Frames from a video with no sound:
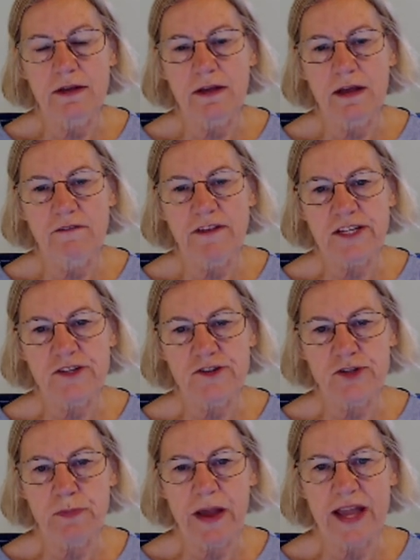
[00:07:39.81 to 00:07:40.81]
A vector
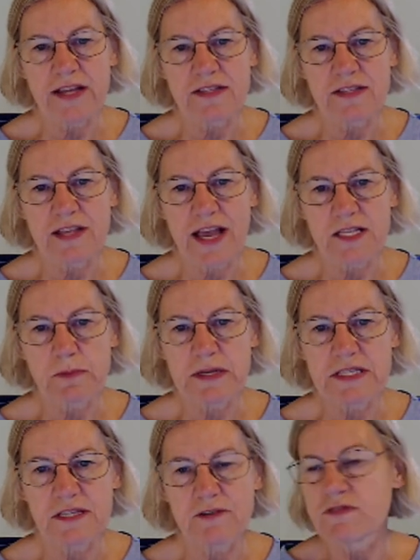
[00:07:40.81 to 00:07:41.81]
space has
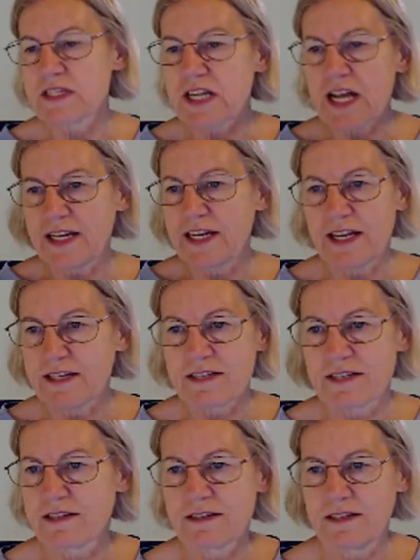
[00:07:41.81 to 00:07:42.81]
been, you've studied
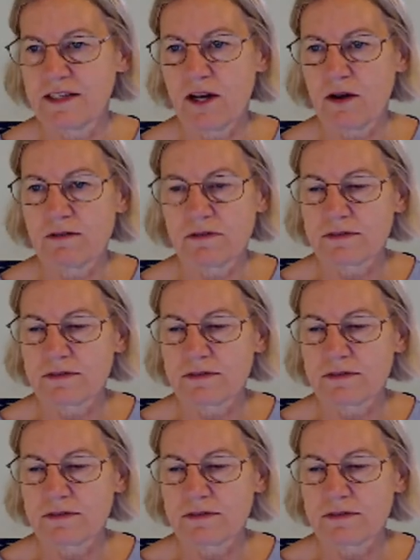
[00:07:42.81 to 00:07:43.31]
it, you know,